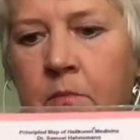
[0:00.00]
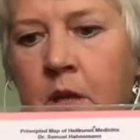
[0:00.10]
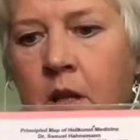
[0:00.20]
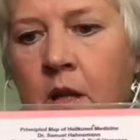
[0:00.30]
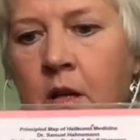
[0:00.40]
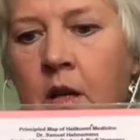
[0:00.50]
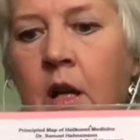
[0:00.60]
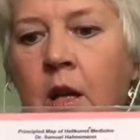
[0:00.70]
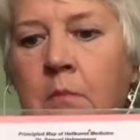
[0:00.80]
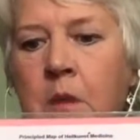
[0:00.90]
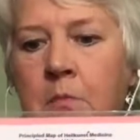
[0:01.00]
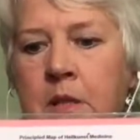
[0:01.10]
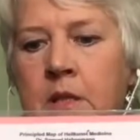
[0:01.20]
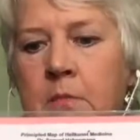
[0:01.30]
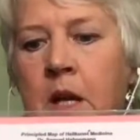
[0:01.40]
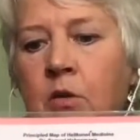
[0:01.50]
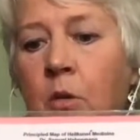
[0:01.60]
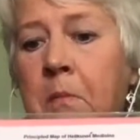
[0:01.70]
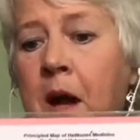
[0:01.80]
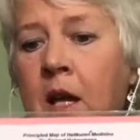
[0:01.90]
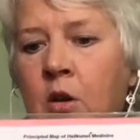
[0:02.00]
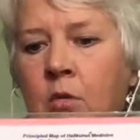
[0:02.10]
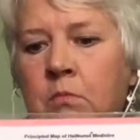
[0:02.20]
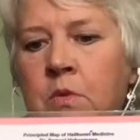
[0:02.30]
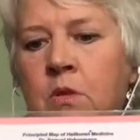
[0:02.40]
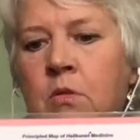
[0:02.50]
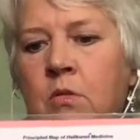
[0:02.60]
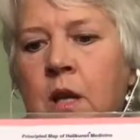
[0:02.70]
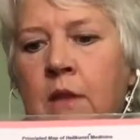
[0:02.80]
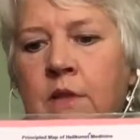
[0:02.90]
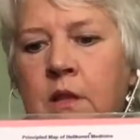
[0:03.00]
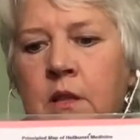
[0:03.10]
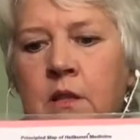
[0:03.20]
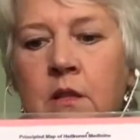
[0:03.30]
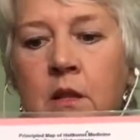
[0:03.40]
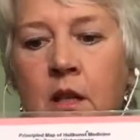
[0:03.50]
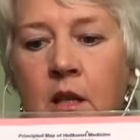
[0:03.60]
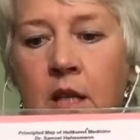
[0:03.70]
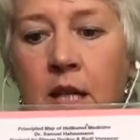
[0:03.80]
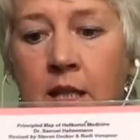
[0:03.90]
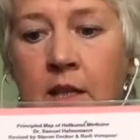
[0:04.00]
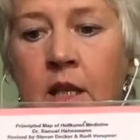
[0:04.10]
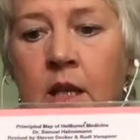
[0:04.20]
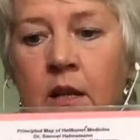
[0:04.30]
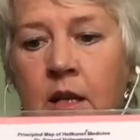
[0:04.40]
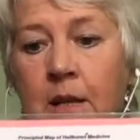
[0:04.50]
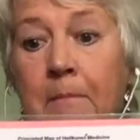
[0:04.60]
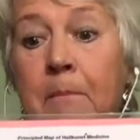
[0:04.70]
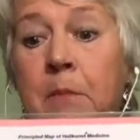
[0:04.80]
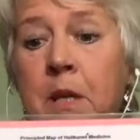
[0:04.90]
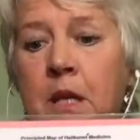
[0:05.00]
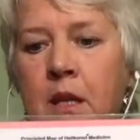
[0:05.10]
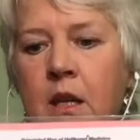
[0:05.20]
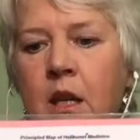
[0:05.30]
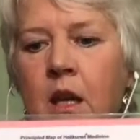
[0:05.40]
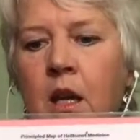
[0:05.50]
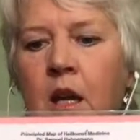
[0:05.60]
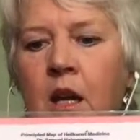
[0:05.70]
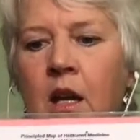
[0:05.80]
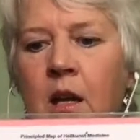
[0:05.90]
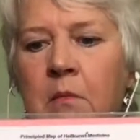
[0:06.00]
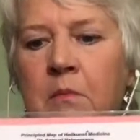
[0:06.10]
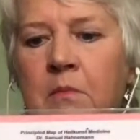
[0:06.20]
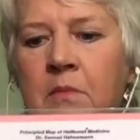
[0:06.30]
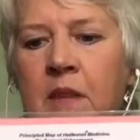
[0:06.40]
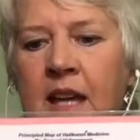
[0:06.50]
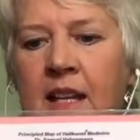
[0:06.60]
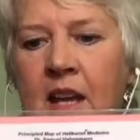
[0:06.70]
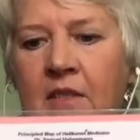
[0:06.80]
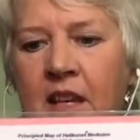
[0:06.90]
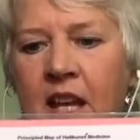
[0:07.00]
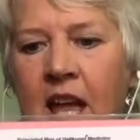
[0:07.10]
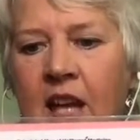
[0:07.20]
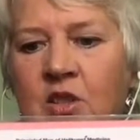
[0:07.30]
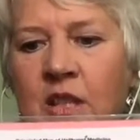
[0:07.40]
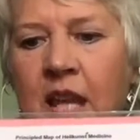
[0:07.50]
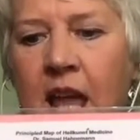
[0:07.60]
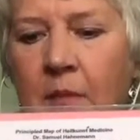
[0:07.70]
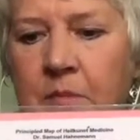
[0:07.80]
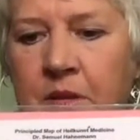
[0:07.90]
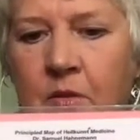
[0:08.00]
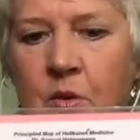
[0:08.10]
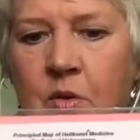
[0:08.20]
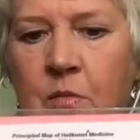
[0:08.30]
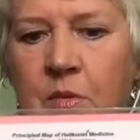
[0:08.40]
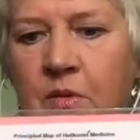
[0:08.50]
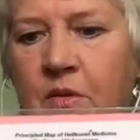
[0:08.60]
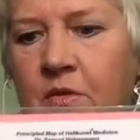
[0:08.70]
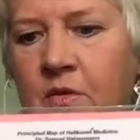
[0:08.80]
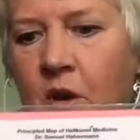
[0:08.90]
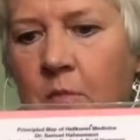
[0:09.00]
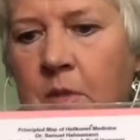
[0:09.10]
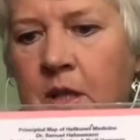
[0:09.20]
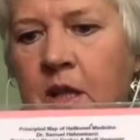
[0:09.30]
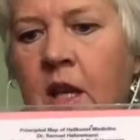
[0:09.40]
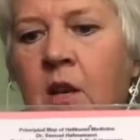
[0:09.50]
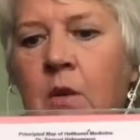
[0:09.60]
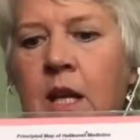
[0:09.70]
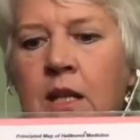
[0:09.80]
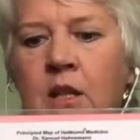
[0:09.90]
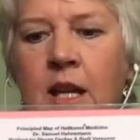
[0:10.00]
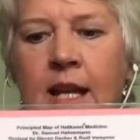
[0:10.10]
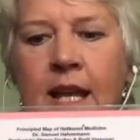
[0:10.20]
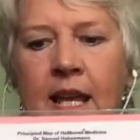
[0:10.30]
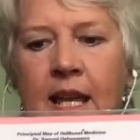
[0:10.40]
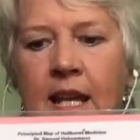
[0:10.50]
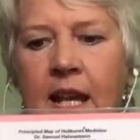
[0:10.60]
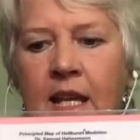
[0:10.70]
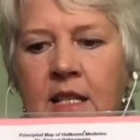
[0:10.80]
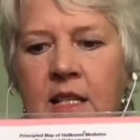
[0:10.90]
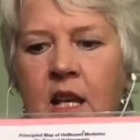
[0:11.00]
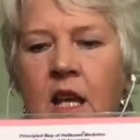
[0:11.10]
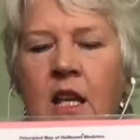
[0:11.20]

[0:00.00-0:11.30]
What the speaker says: their mama's microbiome, so we have to get in there and mimic that having actually happened through the birth trauma. We had a lot of headaches.